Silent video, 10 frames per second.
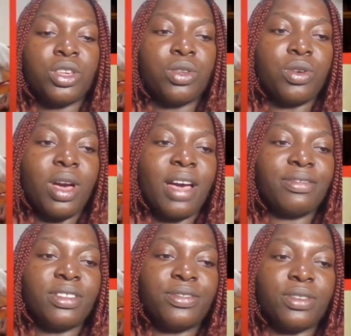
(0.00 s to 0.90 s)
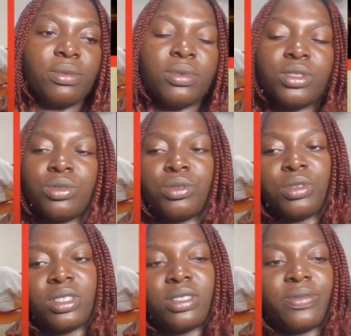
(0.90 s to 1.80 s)
You have different way to
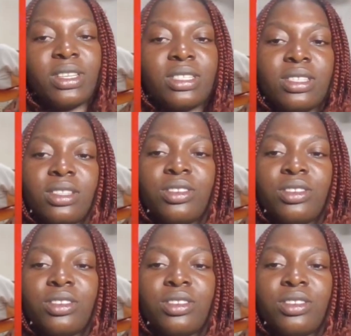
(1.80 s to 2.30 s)
create. First thing,